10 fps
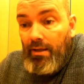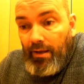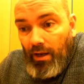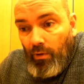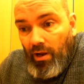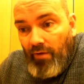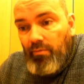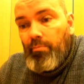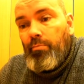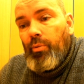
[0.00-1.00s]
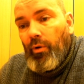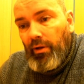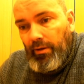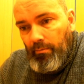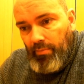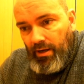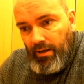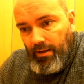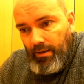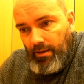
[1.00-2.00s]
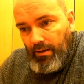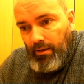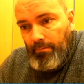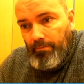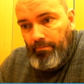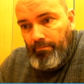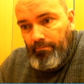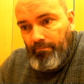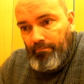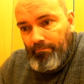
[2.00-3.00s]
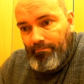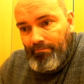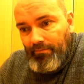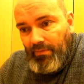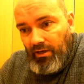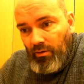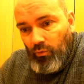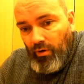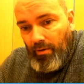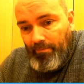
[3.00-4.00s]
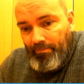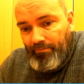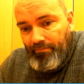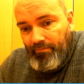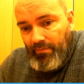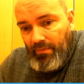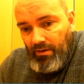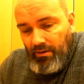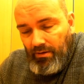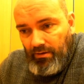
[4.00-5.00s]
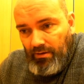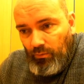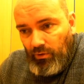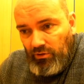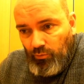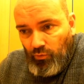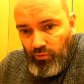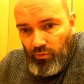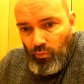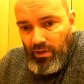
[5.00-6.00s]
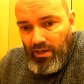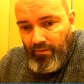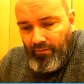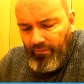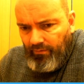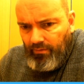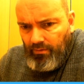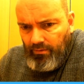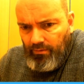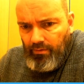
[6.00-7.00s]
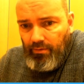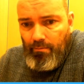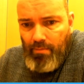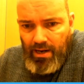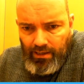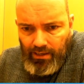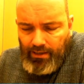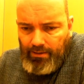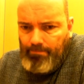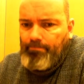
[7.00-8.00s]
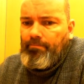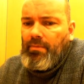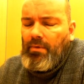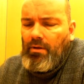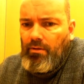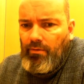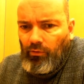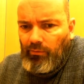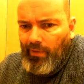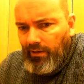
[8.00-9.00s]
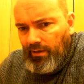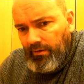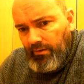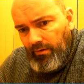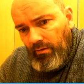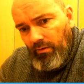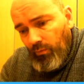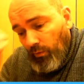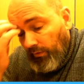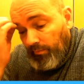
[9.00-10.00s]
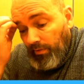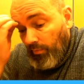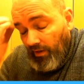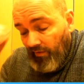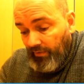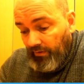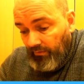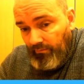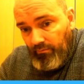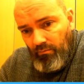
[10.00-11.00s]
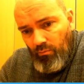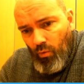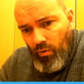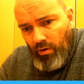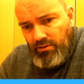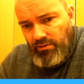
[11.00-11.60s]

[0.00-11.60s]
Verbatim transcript: And now we have the Berlin by uh, Nakamura. And what's more, we have uh, the main line the old main line, the one that people have been more or less